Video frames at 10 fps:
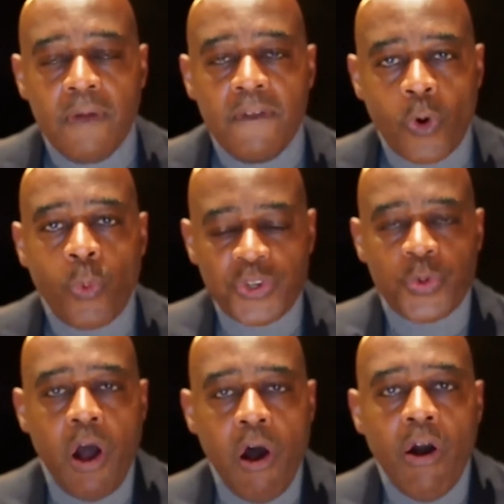for which
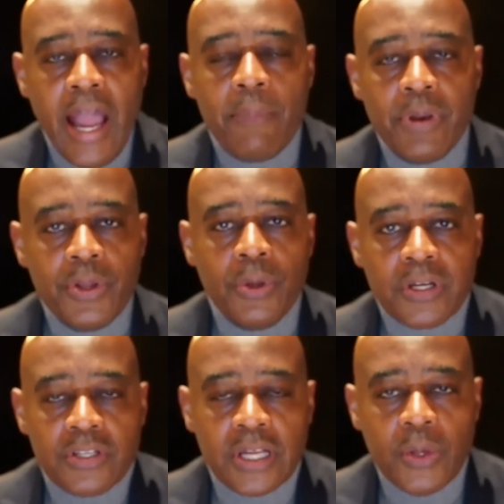we all came to New
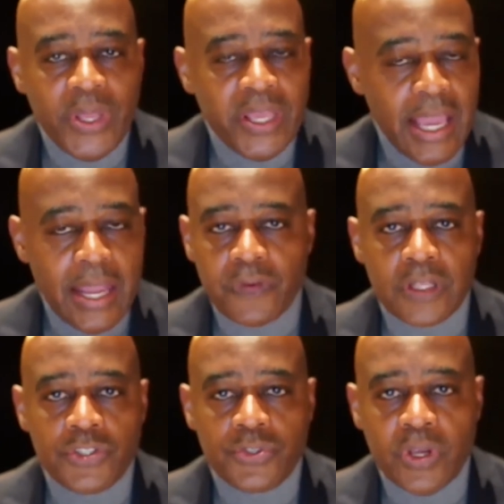York City, we came for
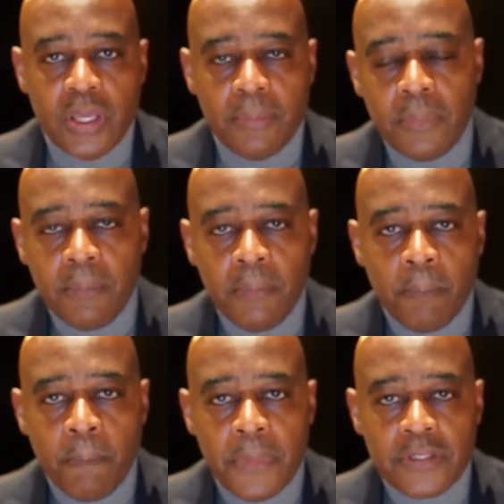this dream.
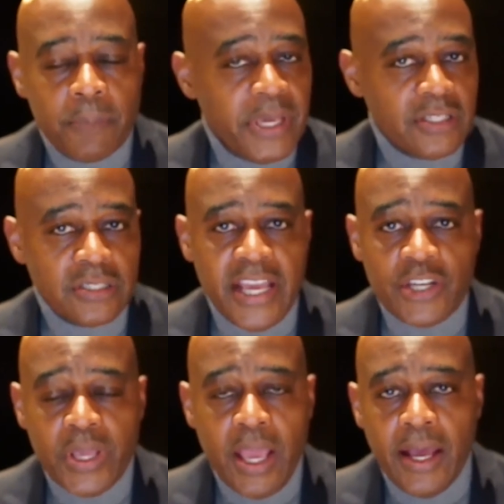It's the biggest
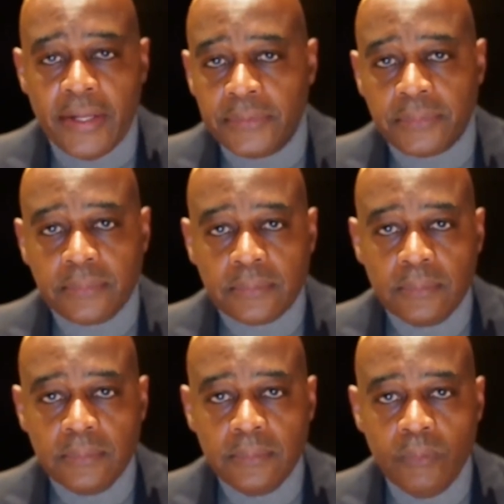stage we got.
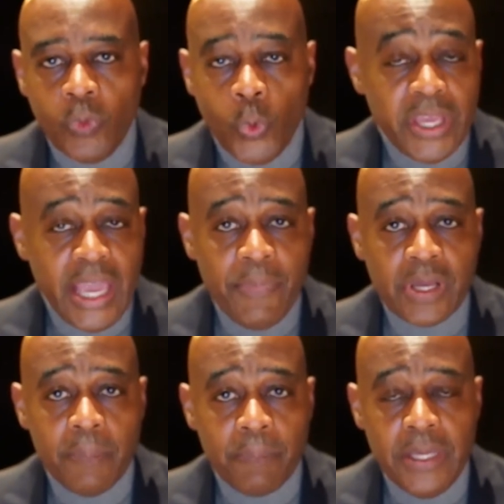We came to
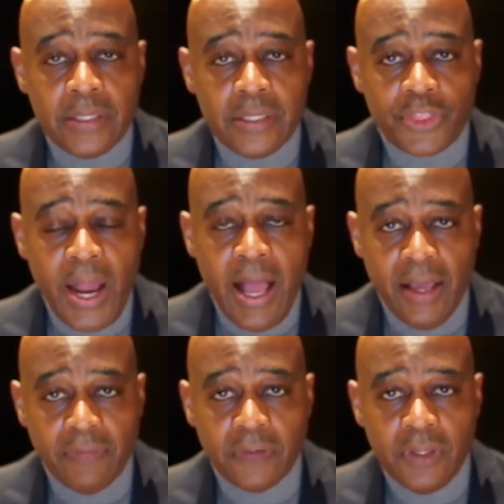compete and to
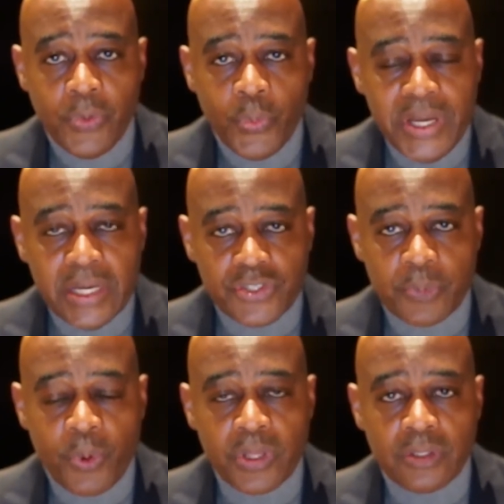thrive. We need to
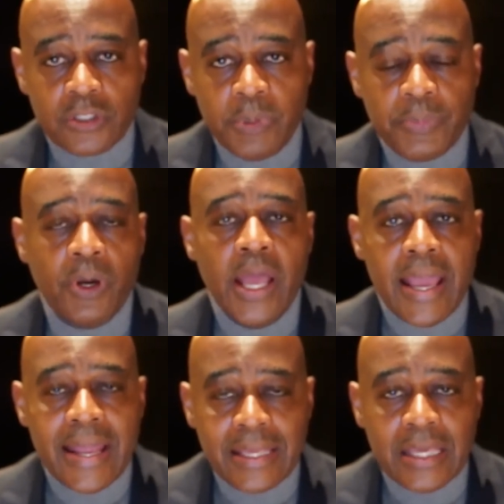support those people
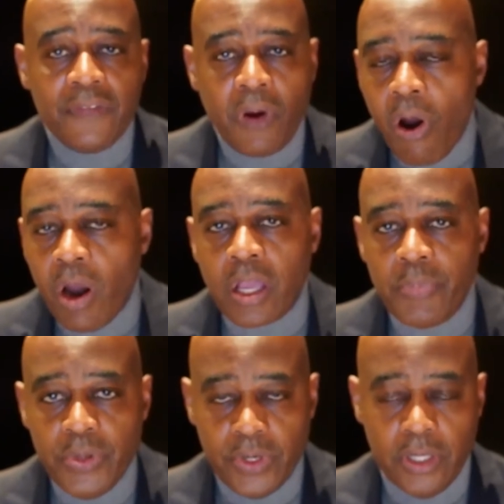and give our
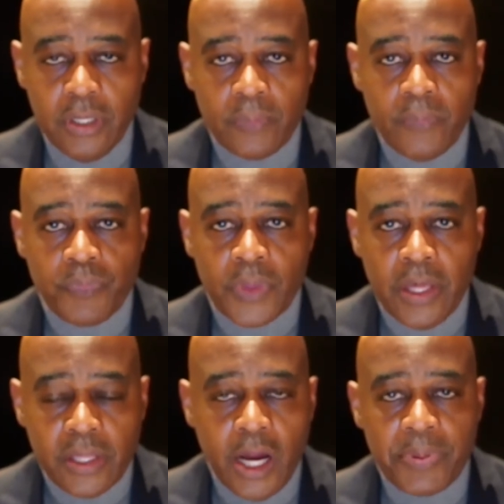community
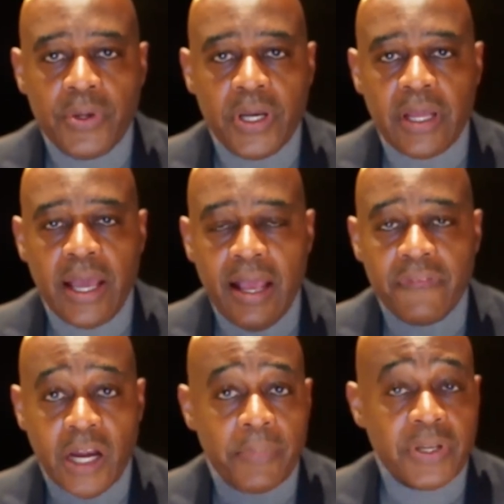the opportunity to have
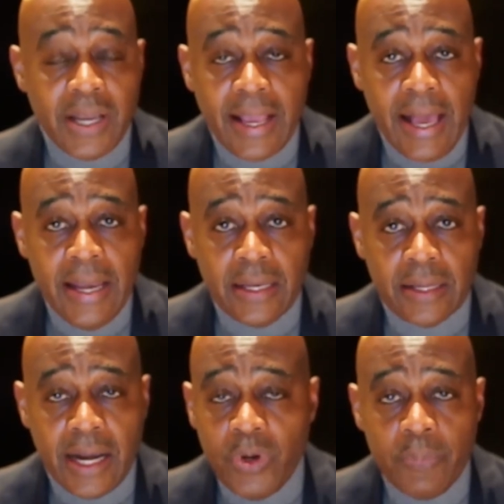the opportunity, like I
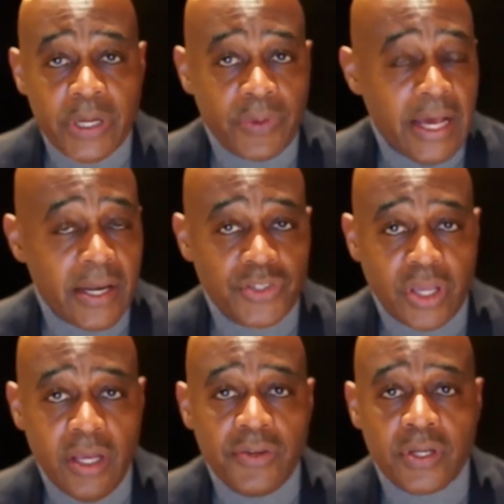did. I wouldn't be without
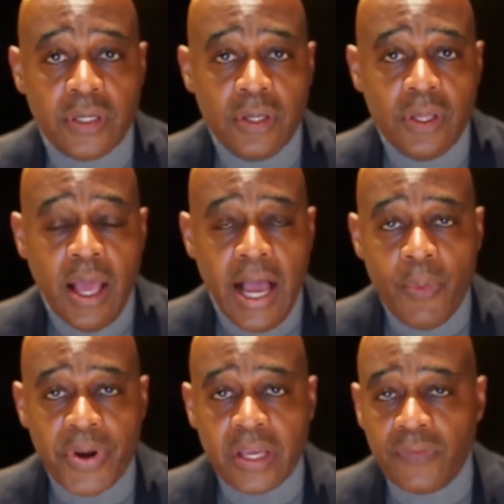education. I
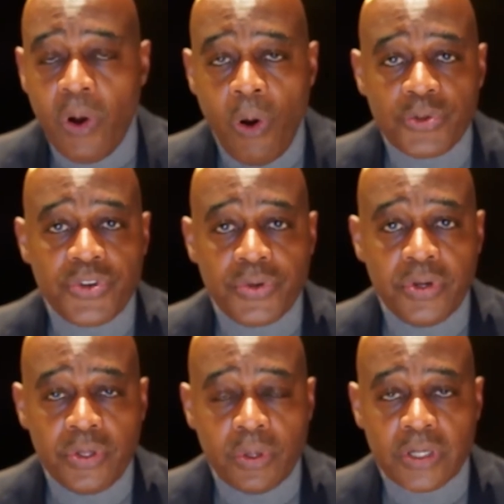want to give all
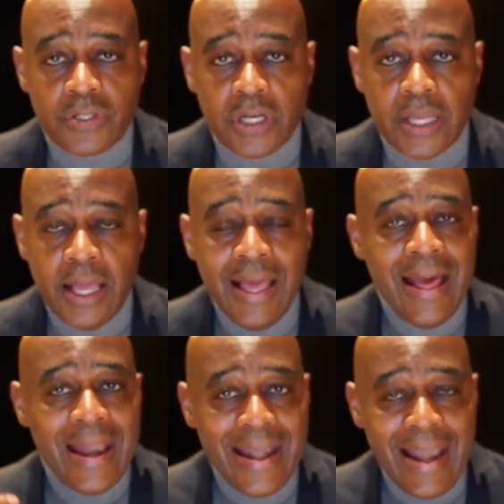children in New York City,
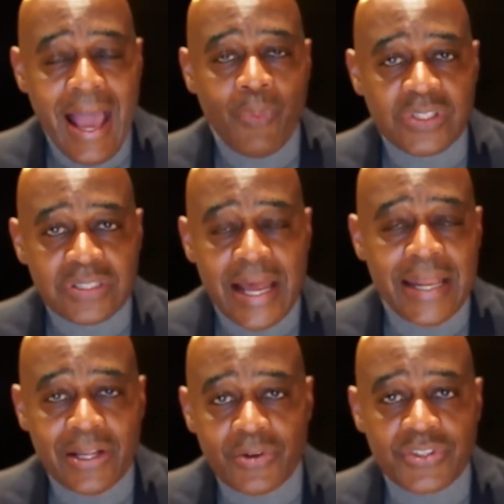
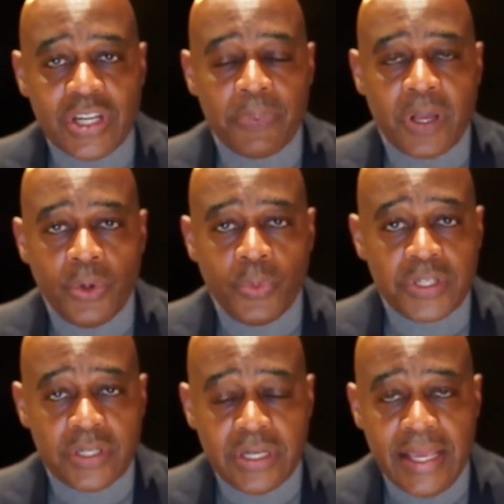notwithstanding their zip code,
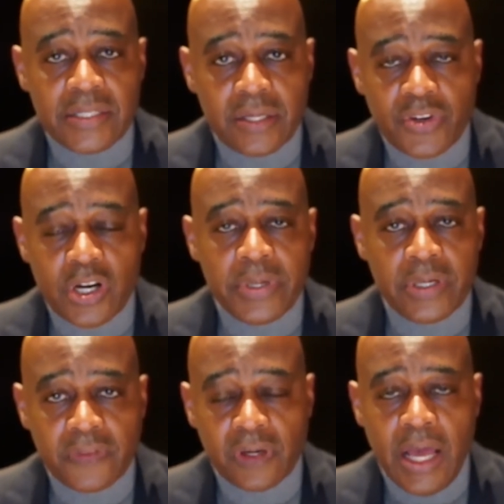which today is a
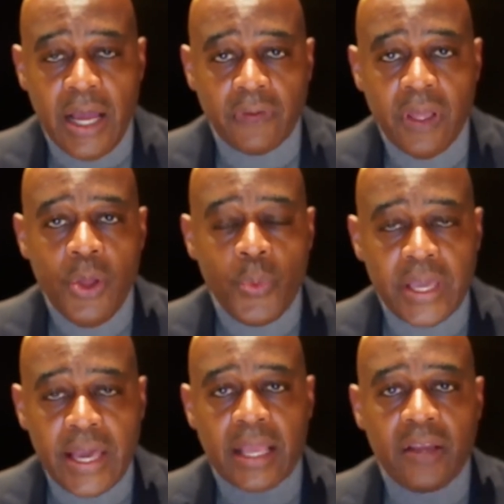determinant of their life, we
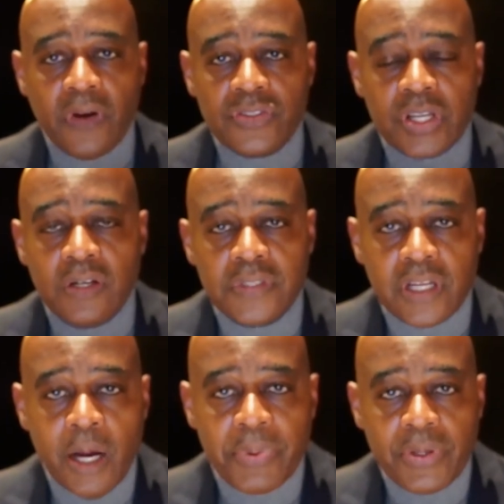got to give ourselves
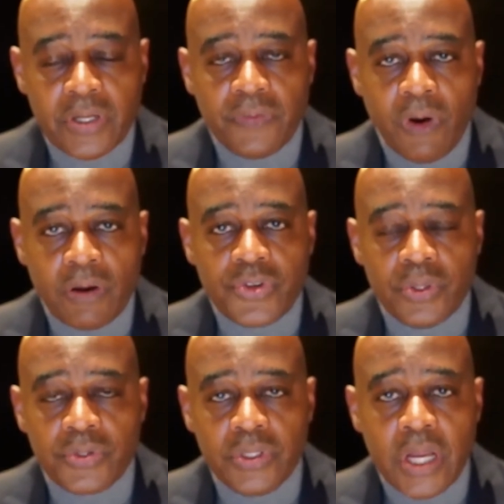the opportunity for our
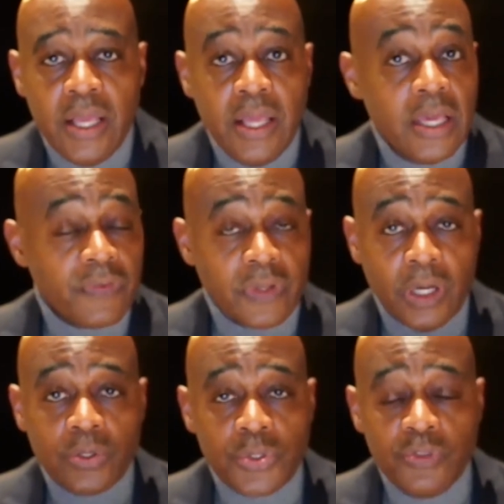children and for
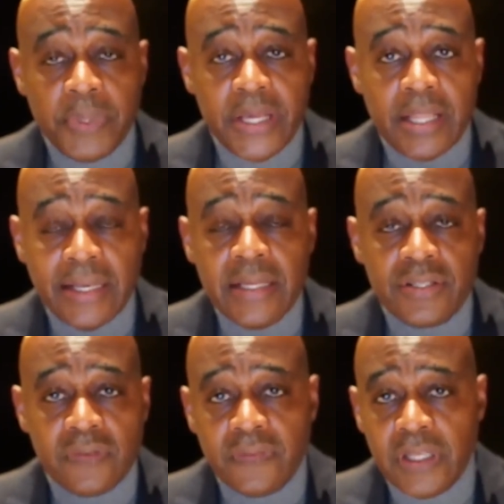those who've been the
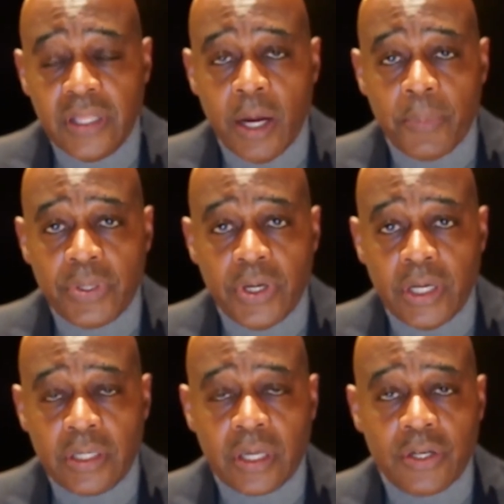least of the
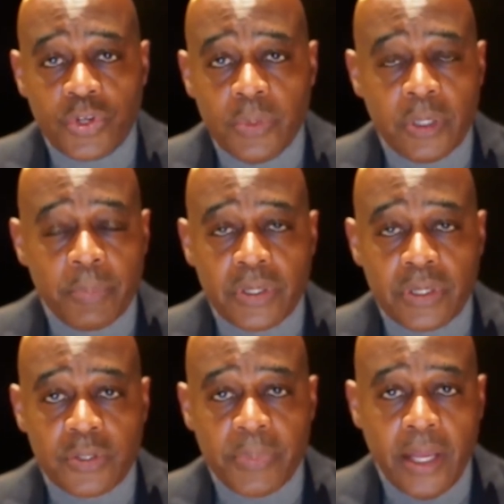opportunity to contribute and
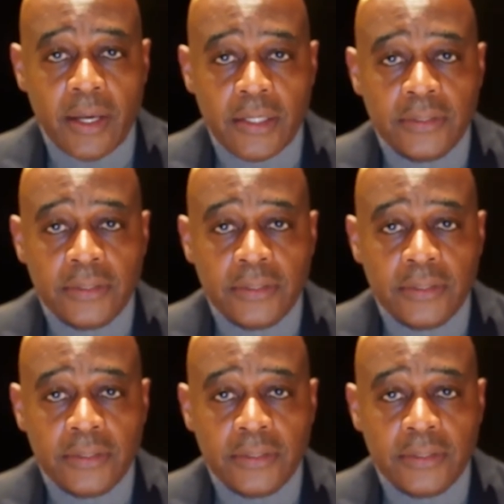participate.